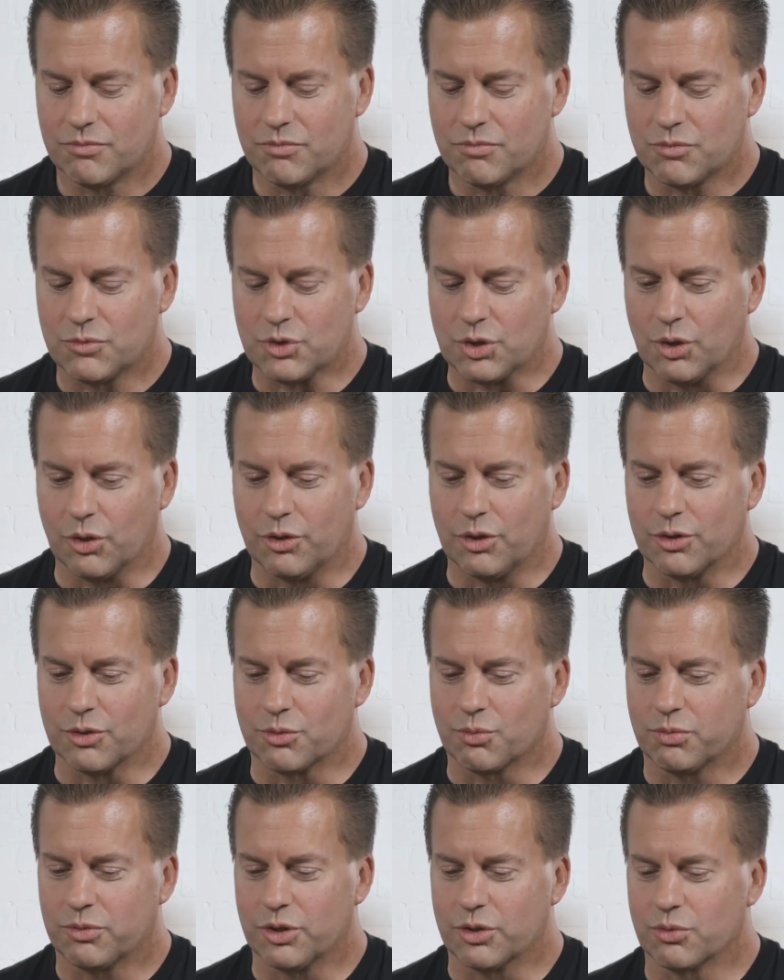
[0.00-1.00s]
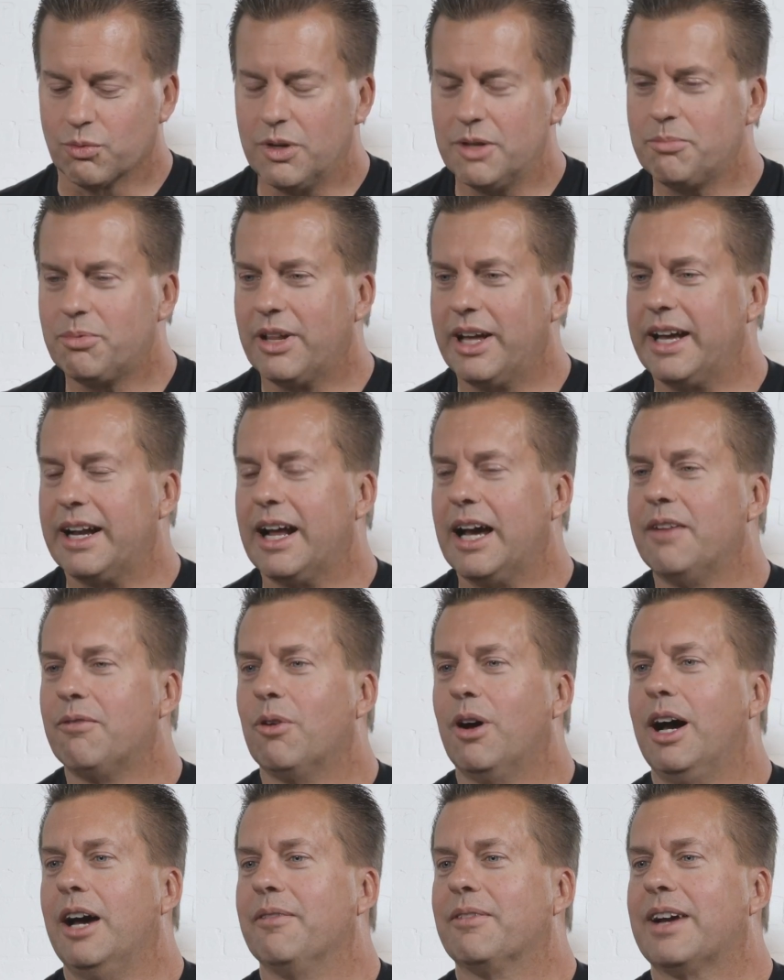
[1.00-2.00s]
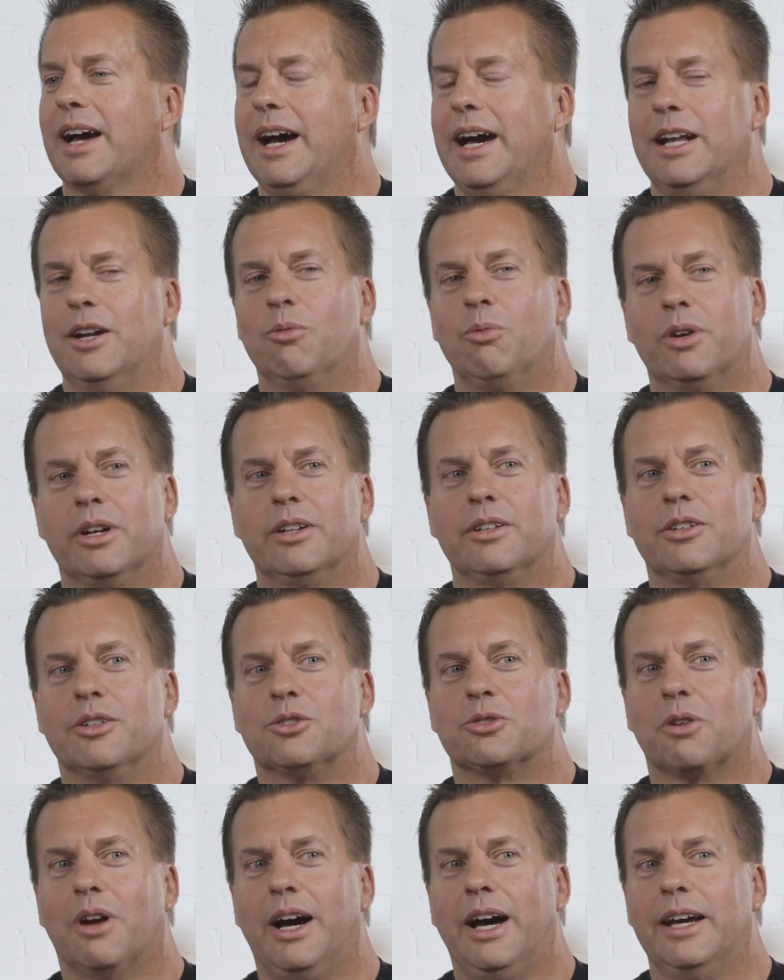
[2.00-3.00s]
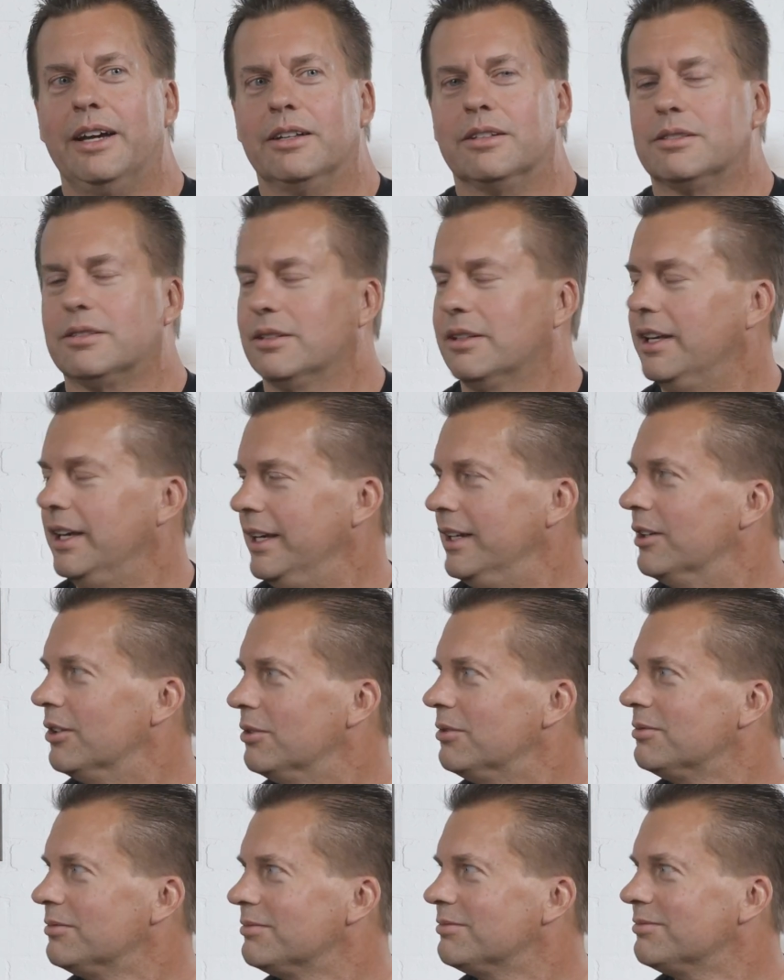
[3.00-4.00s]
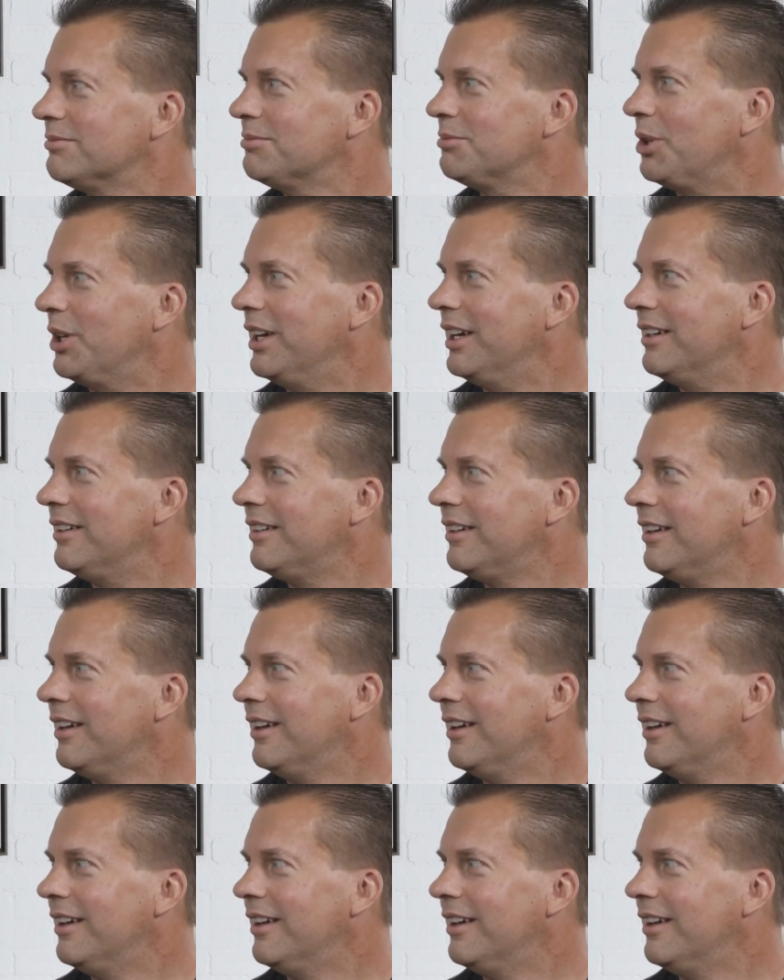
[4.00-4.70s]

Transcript: So there's one plan I've kind of wanted to try is the keto plan,